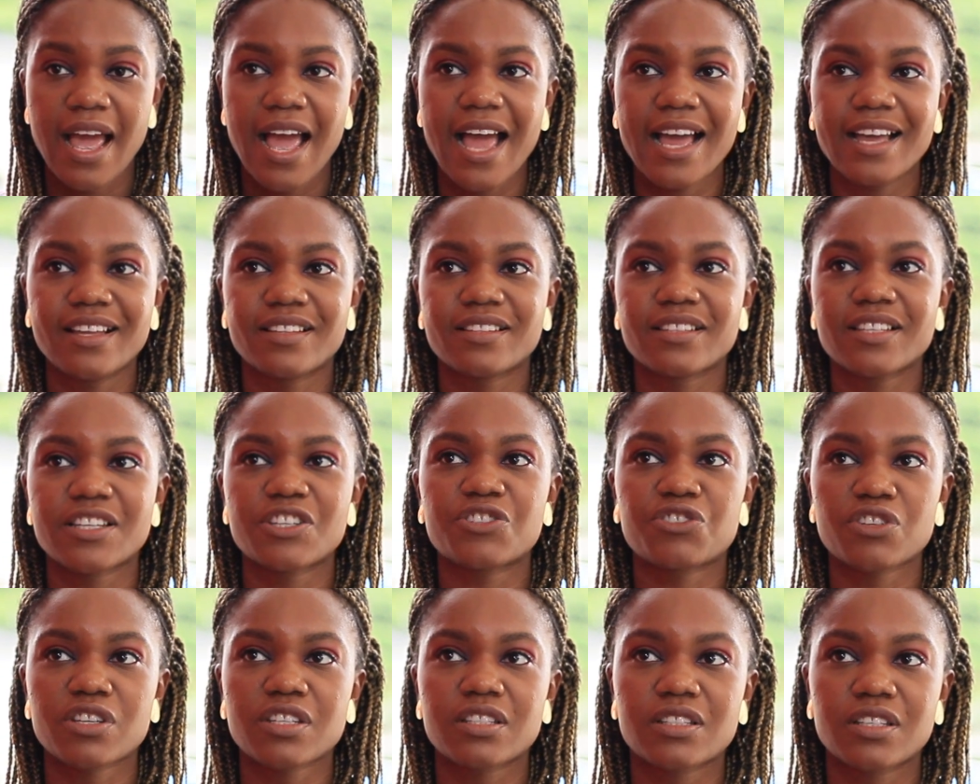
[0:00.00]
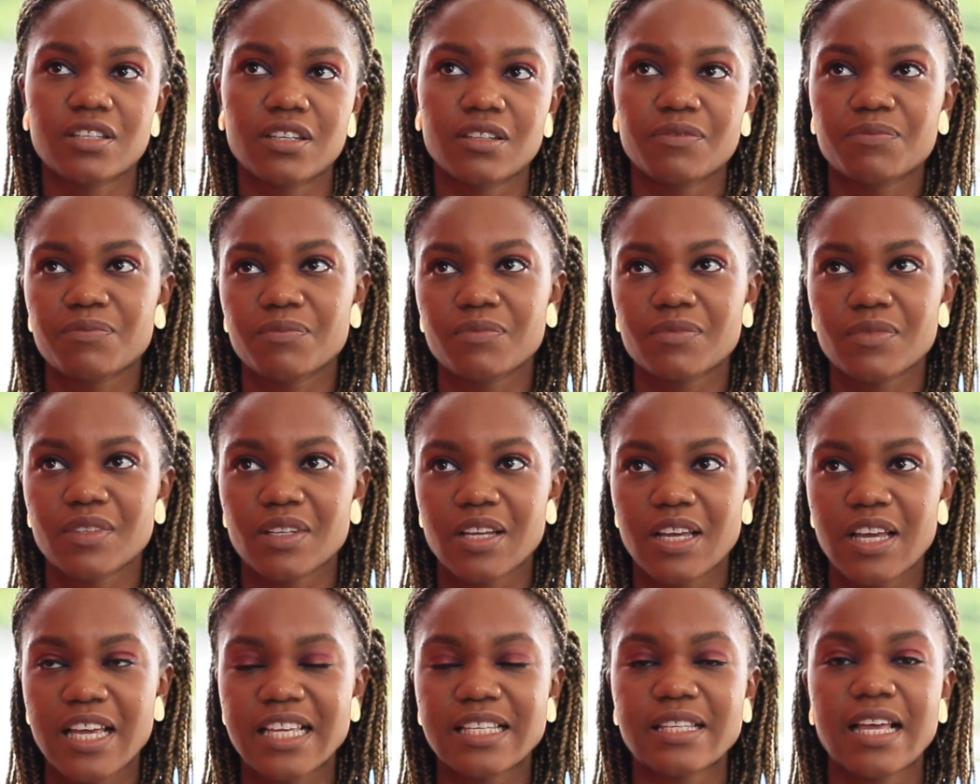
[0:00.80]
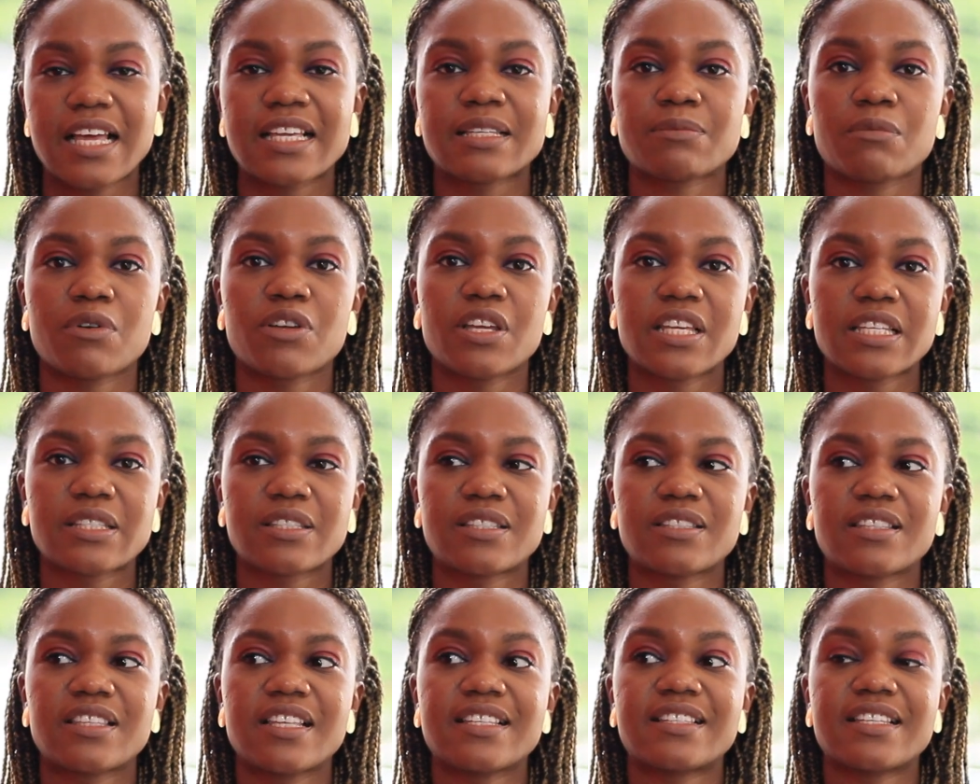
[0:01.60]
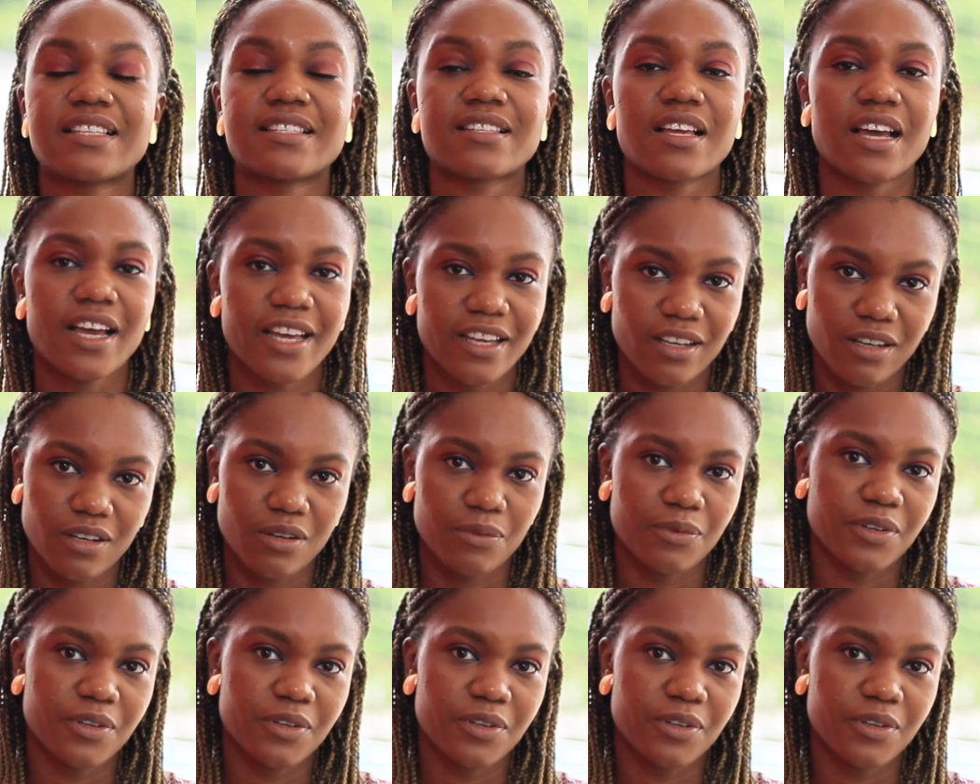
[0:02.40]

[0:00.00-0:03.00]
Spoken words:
and it's as much as the desire.